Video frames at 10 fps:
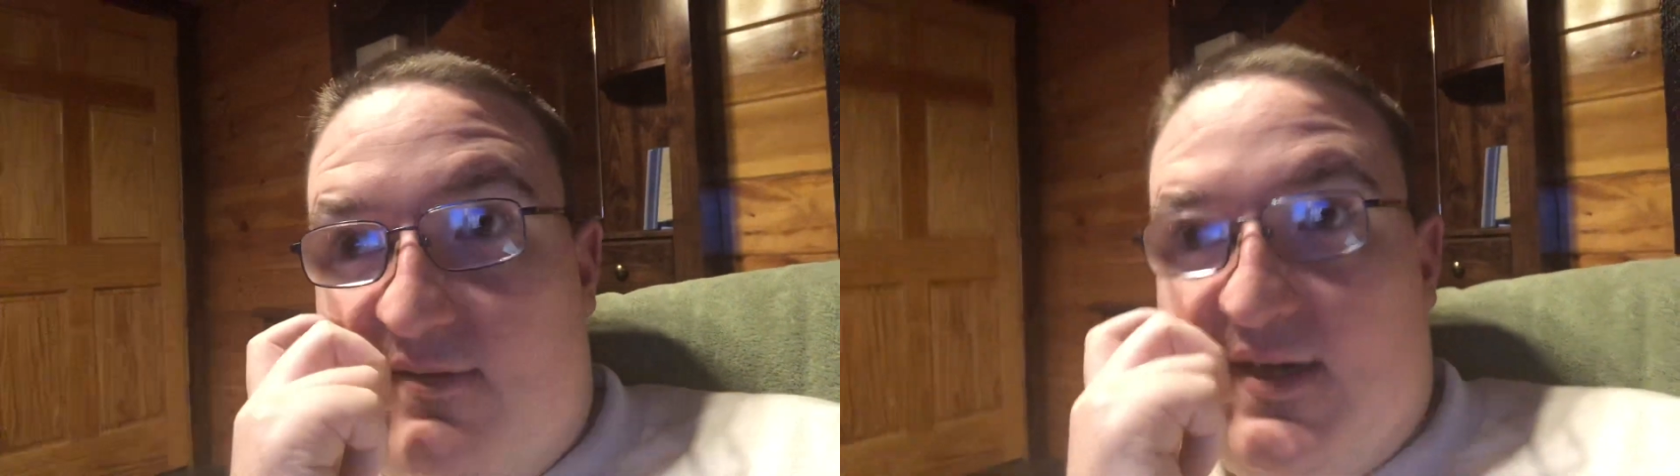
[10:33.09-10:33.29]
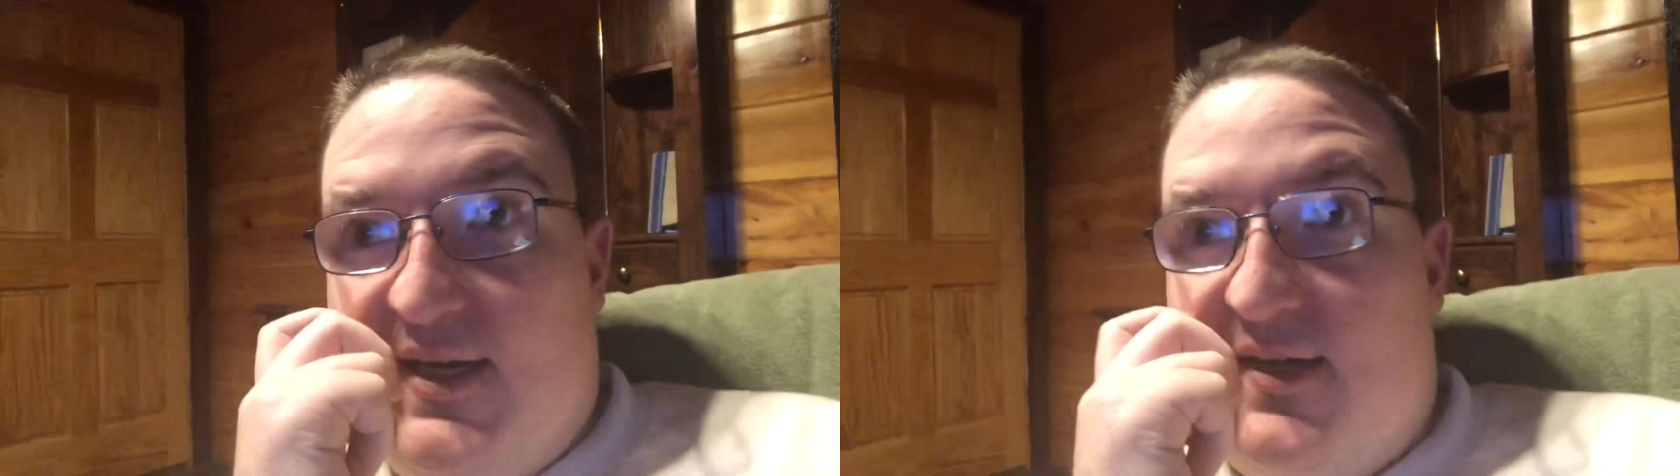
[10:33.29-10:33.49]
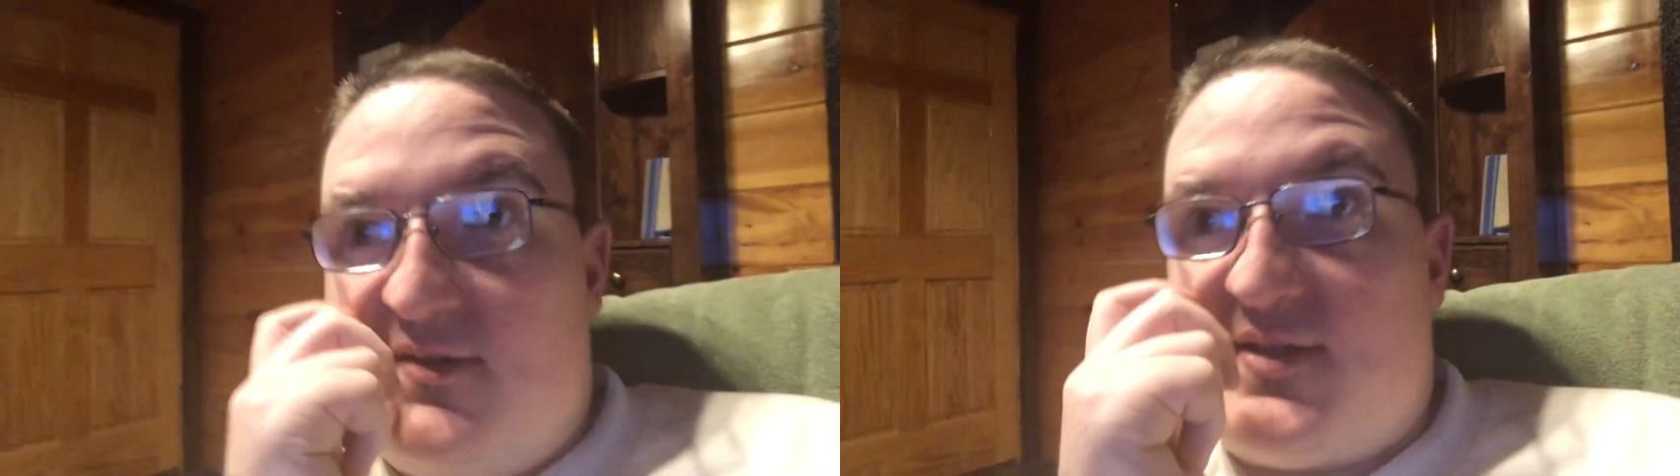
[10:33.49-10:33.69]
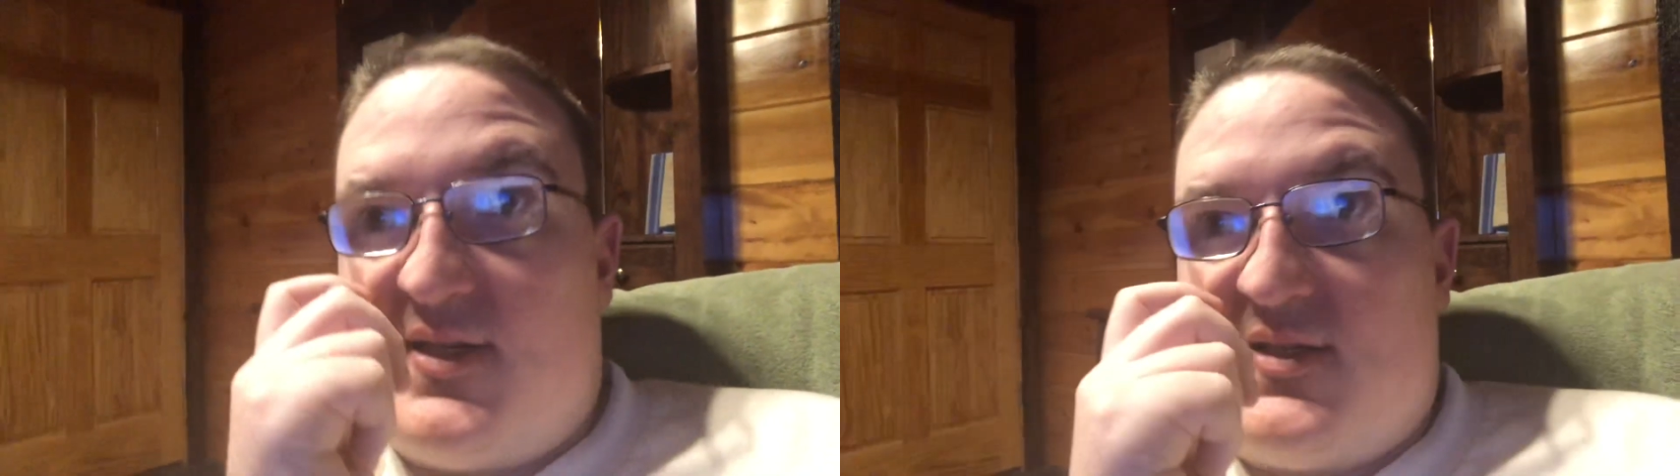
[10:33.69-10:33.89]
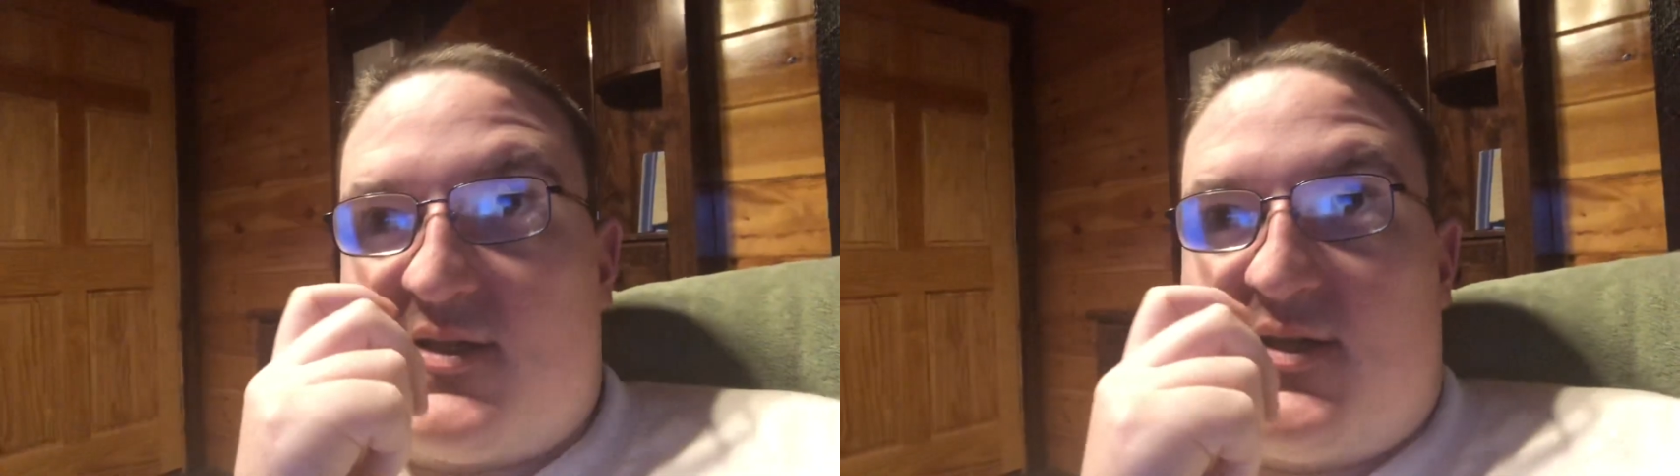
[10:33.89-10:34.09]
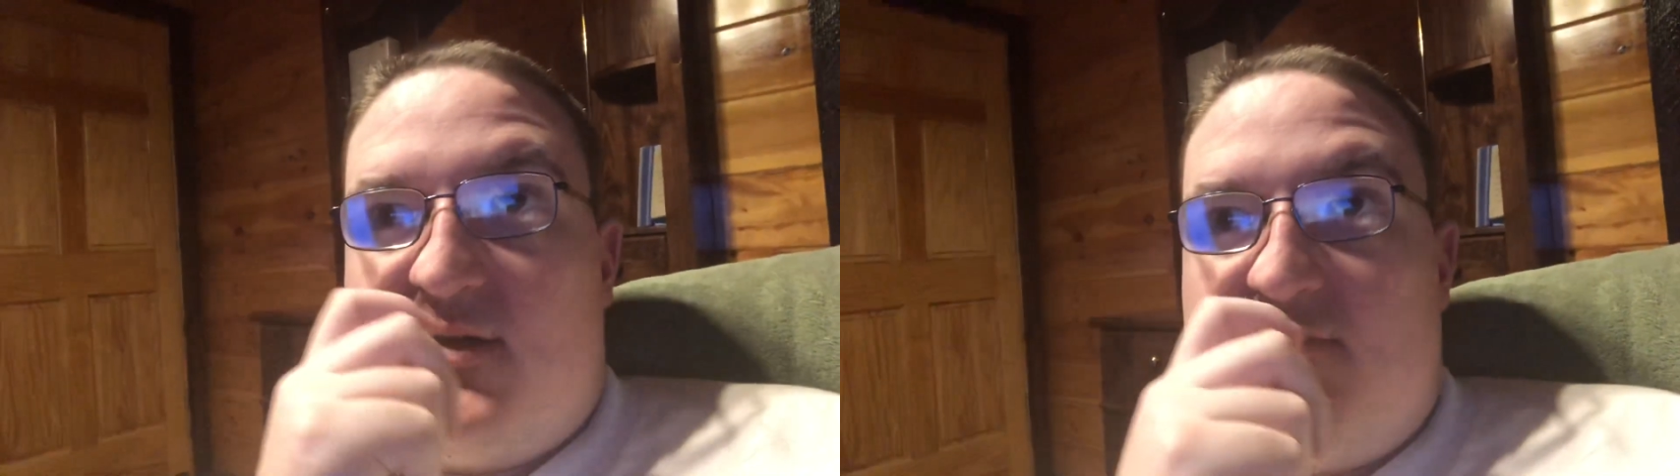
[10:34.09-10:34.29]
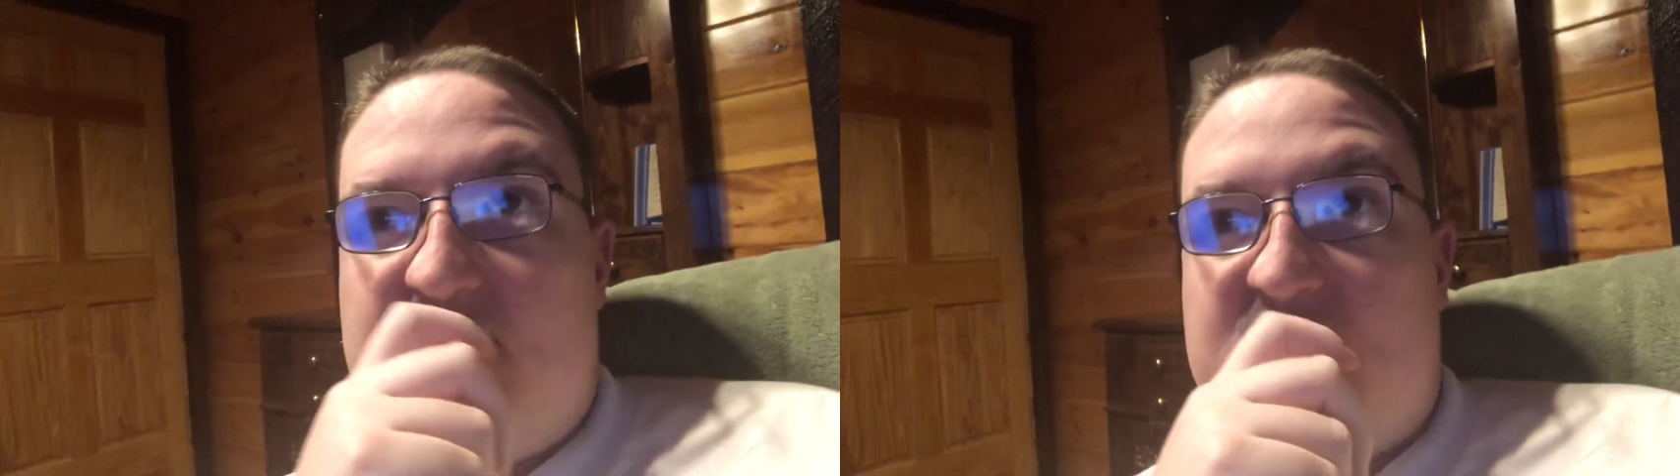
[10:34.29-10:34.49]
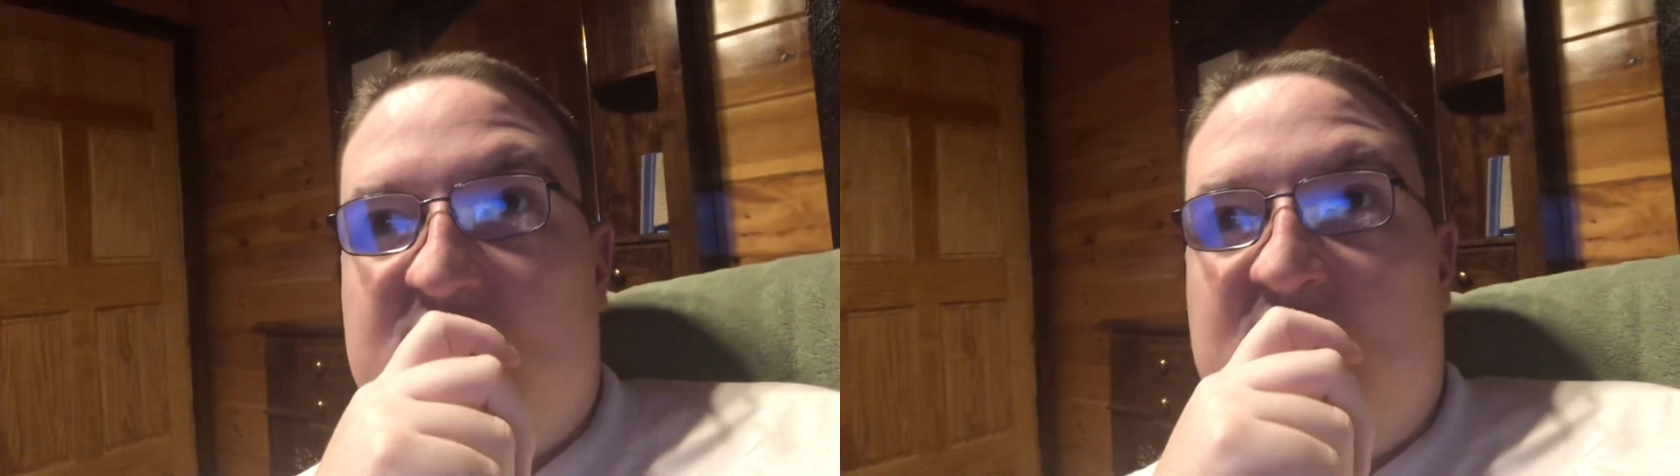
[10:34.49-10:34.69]
radio
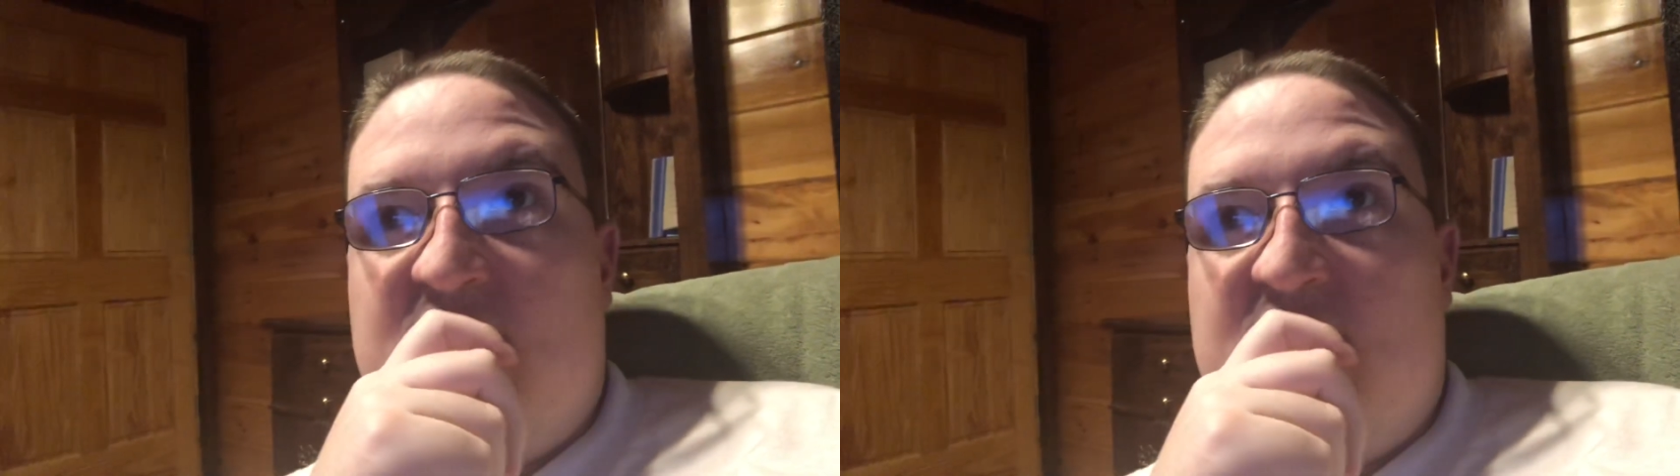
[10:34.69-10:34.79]
systems.